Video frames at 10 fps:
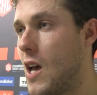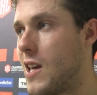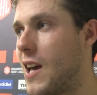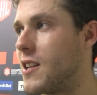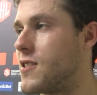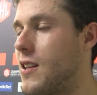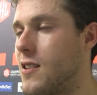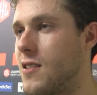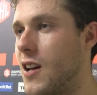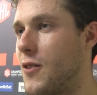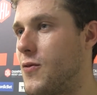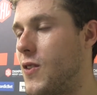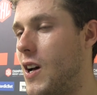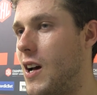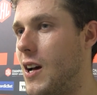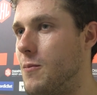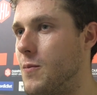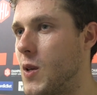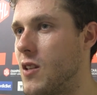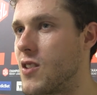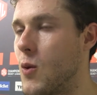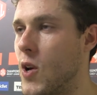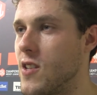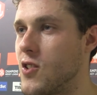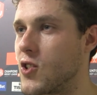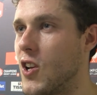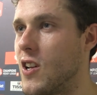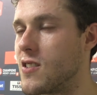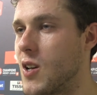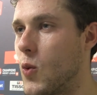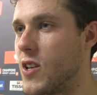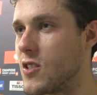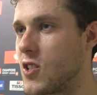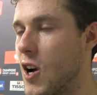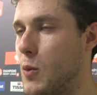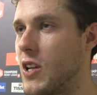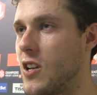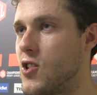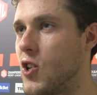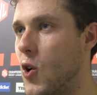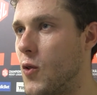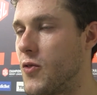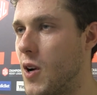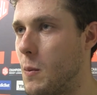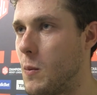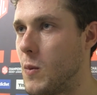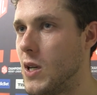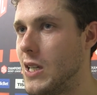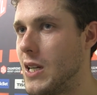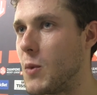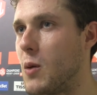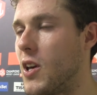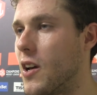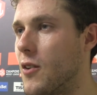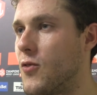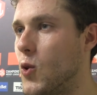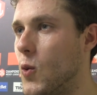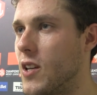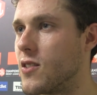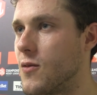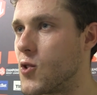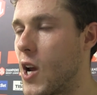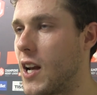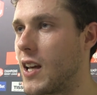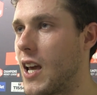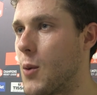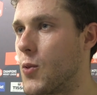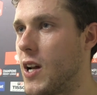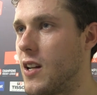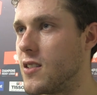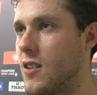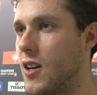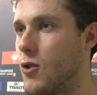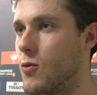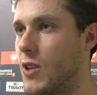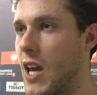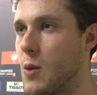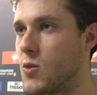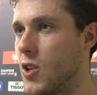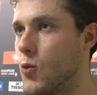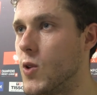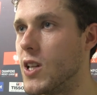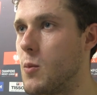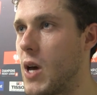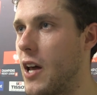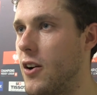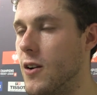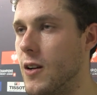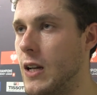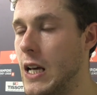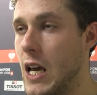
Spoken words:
Yeah, it's tough. In some ways it's good, in some ways it's hard, because you go from maybe a few weeks of training camp right into games that really matter, and